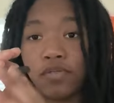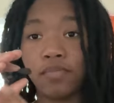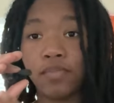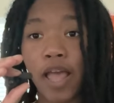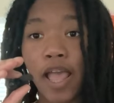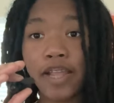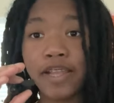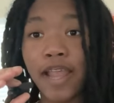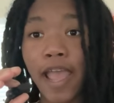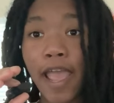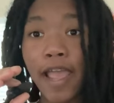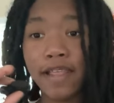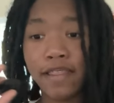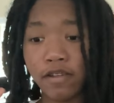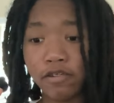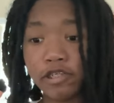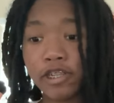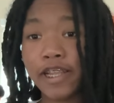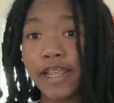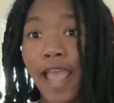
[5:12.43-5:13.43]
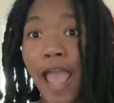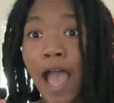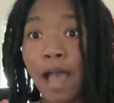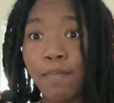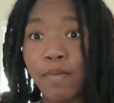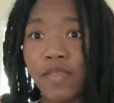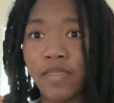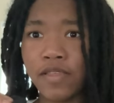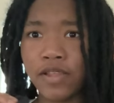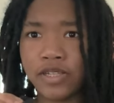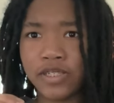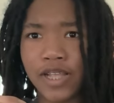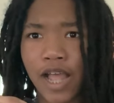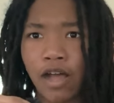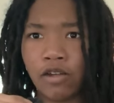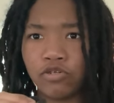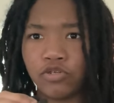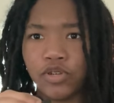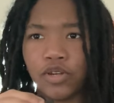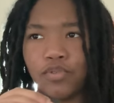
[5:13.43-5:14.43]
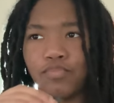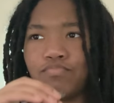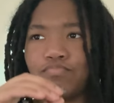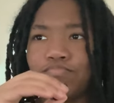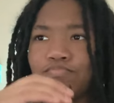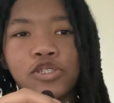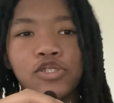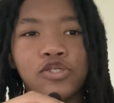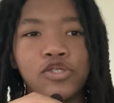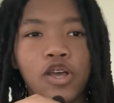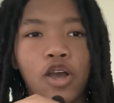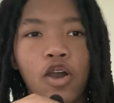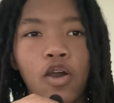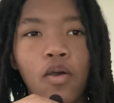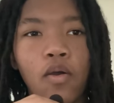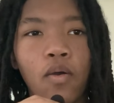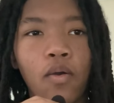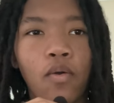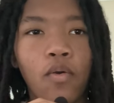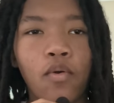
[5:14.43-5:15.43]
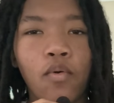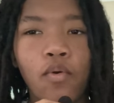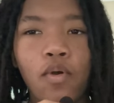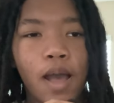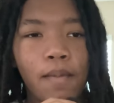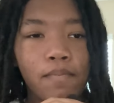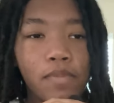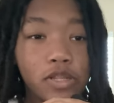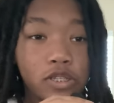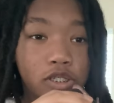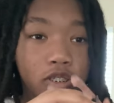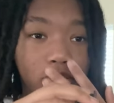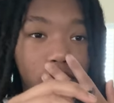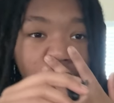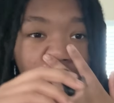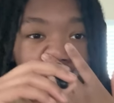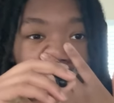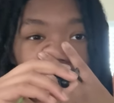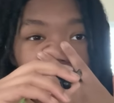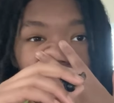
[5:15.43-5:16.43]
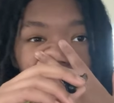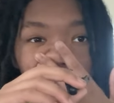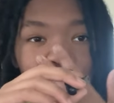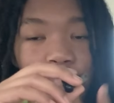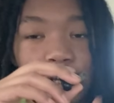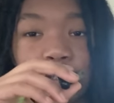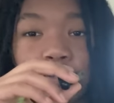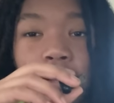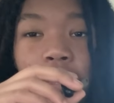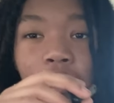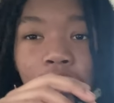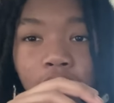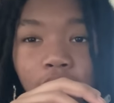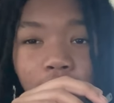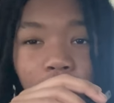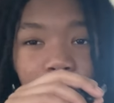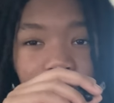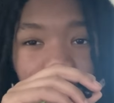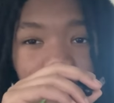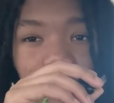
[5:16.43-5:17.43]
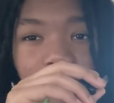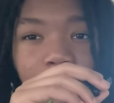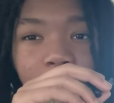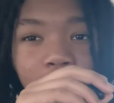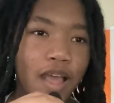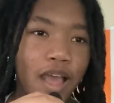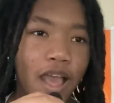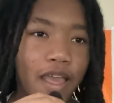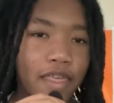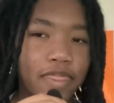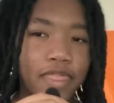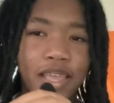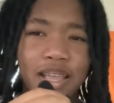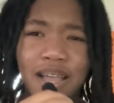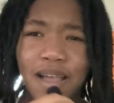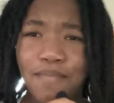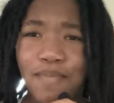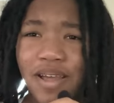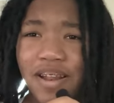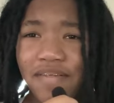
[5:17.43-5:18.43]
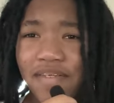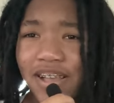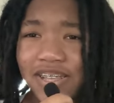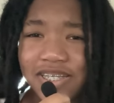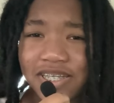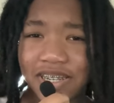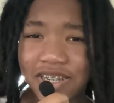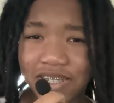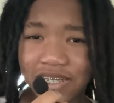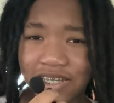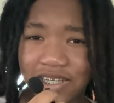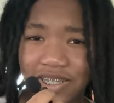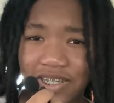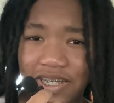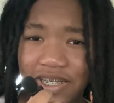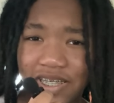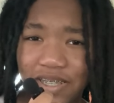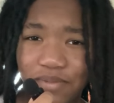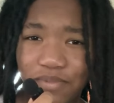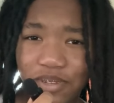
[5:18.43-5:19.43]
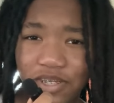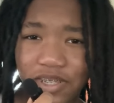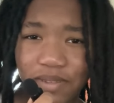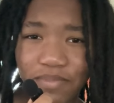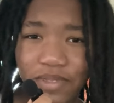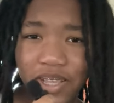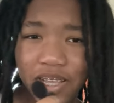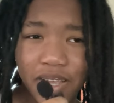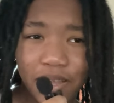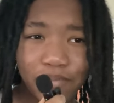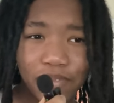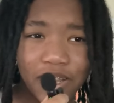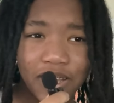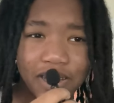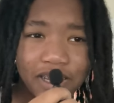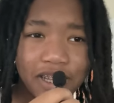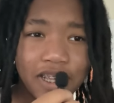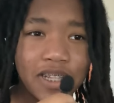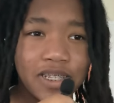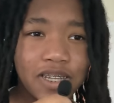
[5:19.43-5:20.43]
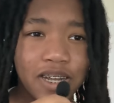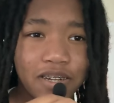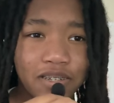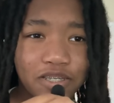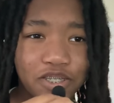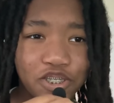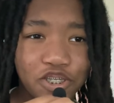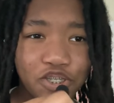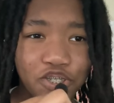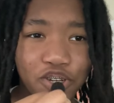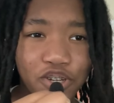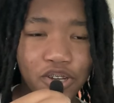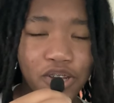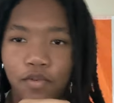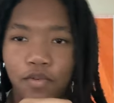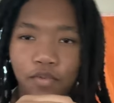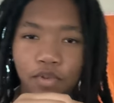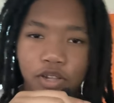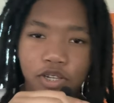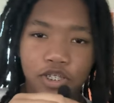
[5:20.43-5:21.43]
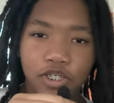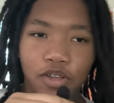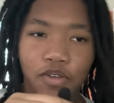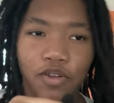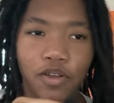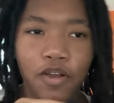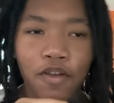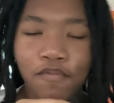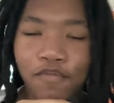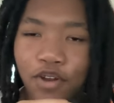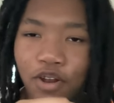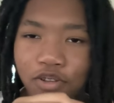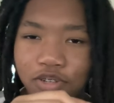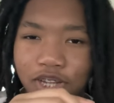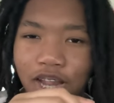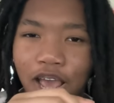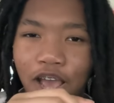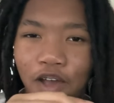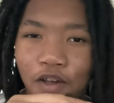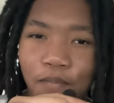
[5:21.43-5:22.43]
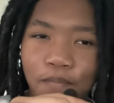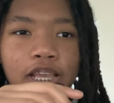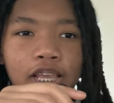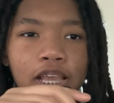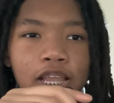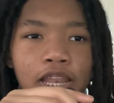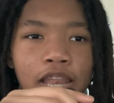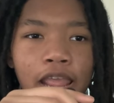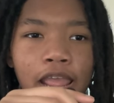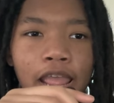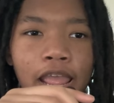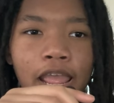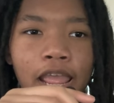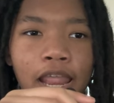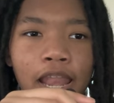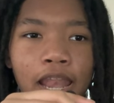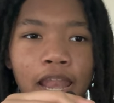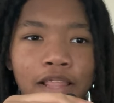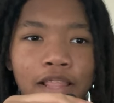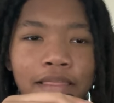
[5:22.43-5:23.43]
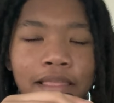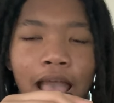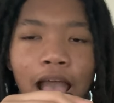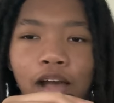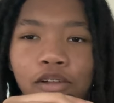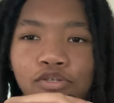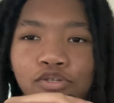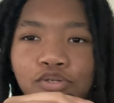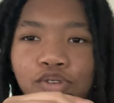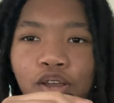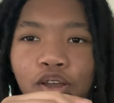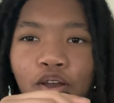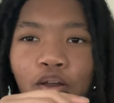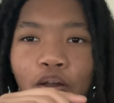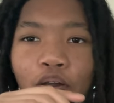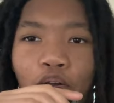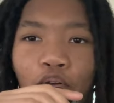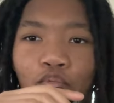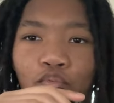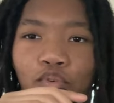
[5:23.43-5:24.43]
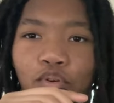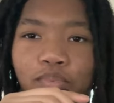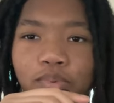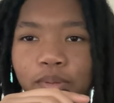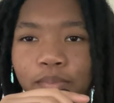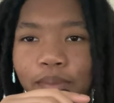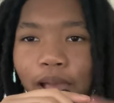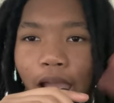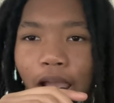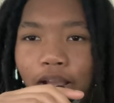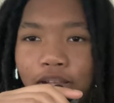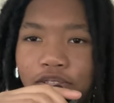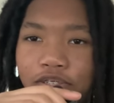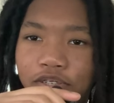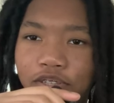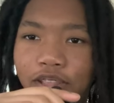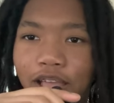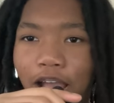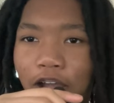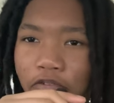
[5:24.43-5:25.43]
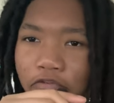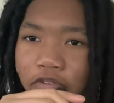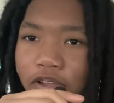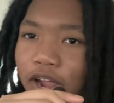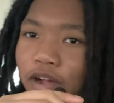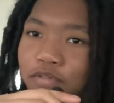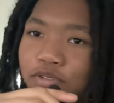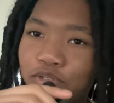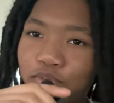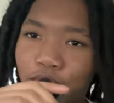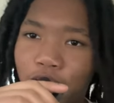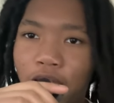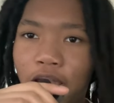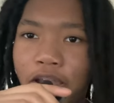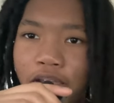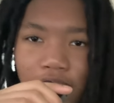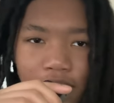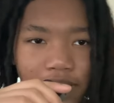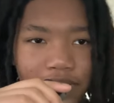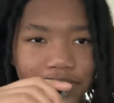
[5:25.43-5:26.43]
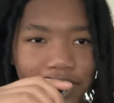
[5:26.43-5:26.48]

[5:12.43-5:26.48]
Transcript: from leg day, there's a gap, and then it's outro. So I'm missing 2 of my training days. I think I might have accidentally deleted them or something. I'm not entirely sure. We're just gonna go over those now, and then the outro will be back to the outfit I was wearing in the